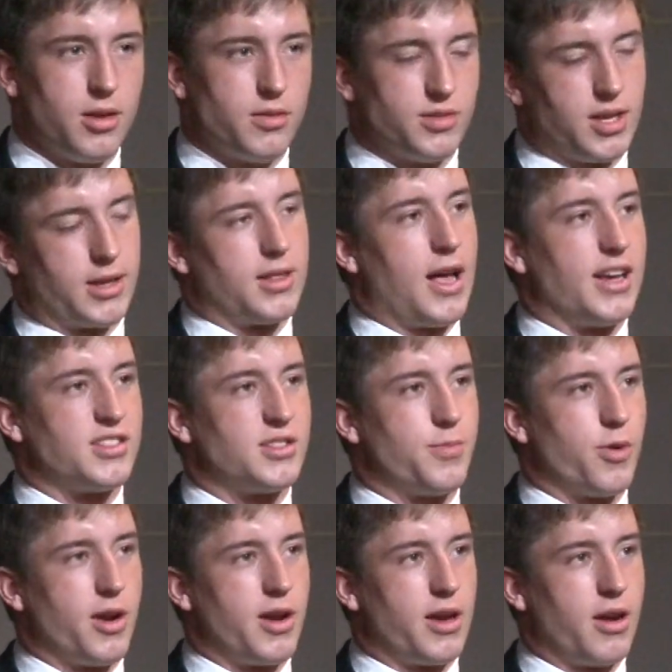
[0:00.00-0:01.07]
was last
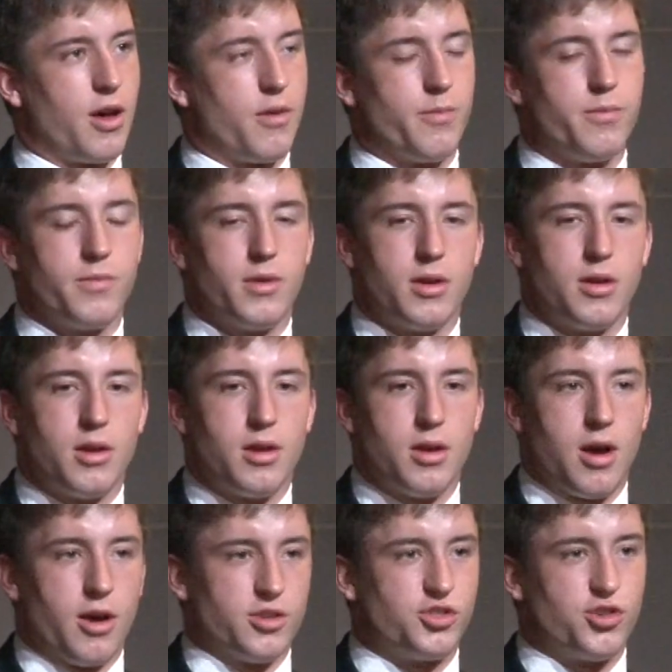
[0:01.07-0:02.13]
spring, and I
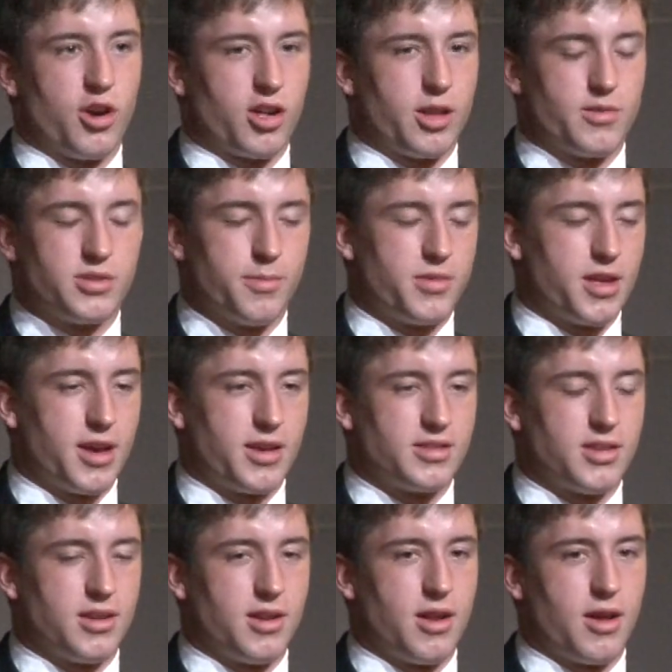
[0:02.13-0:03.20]
was struggling with some
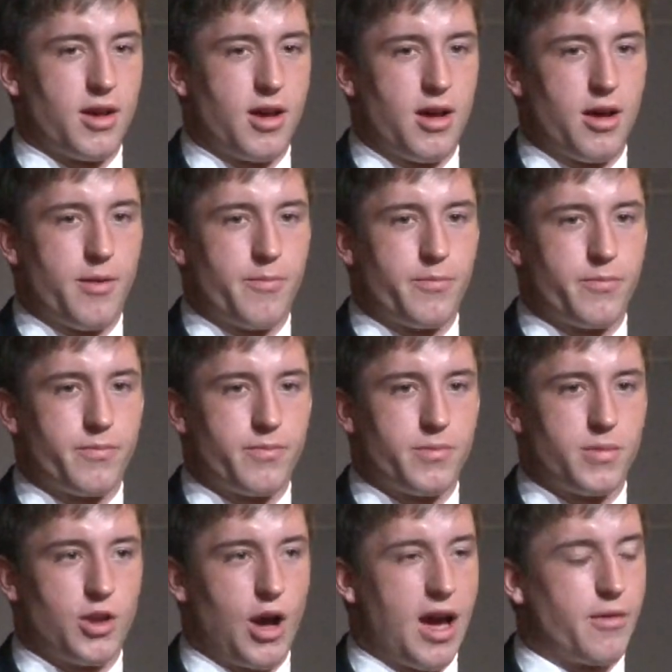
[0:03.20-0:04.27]
things, and, I
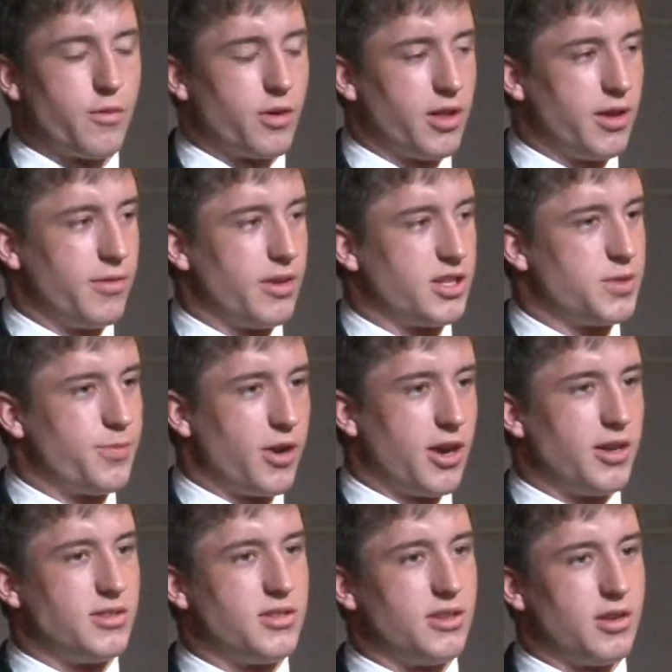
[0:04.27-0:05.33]
hadn't really
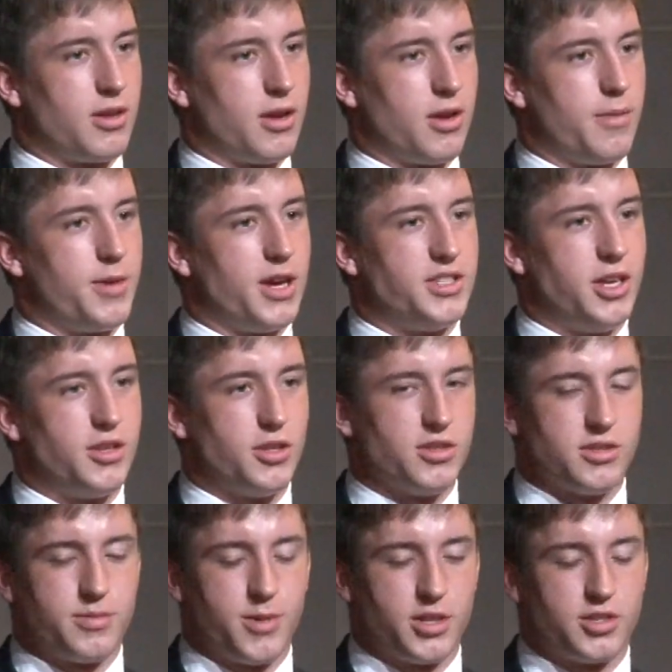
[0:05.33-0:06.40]
experienced MBA
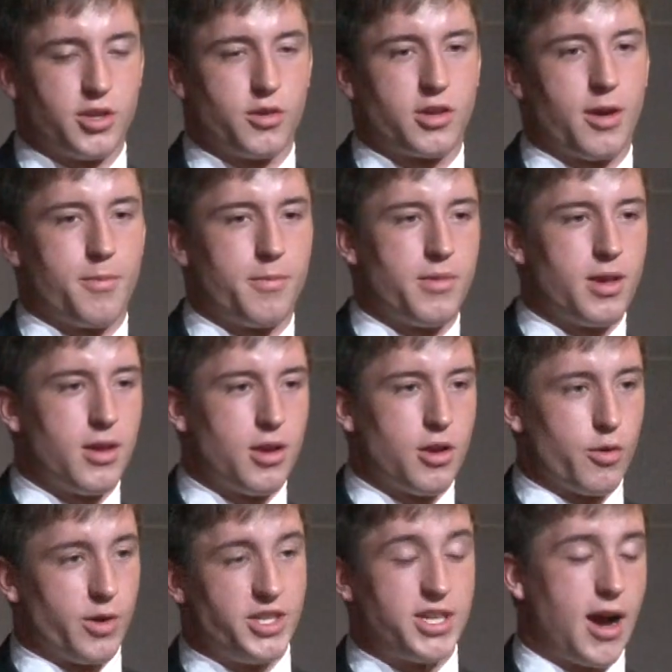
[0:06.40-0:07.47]
teachers as much, come
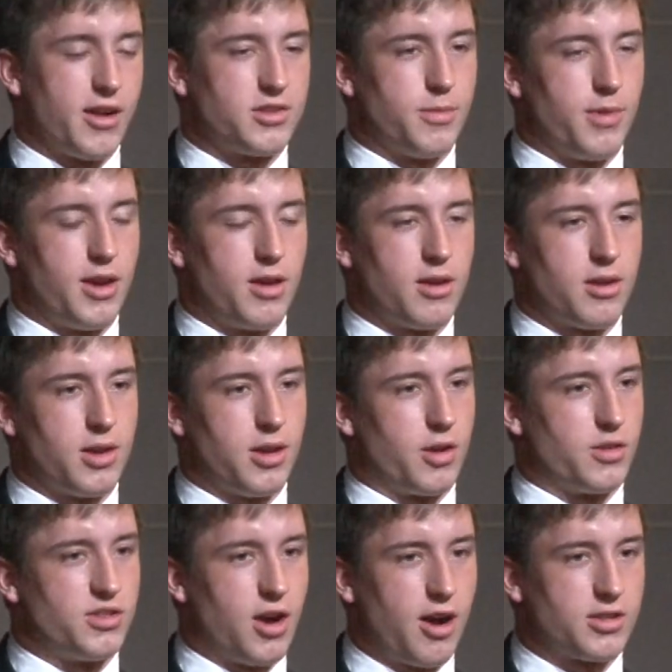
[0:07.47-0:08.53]
reach out to me,
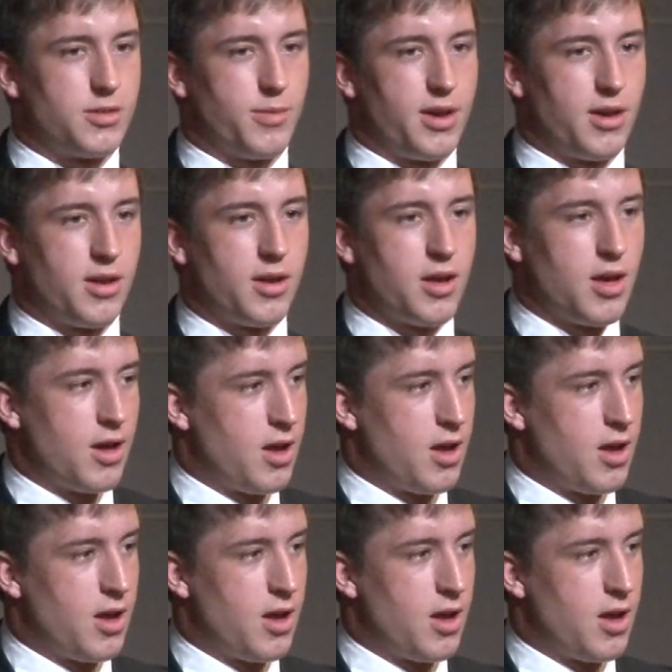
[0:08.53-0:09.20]
talk to me, and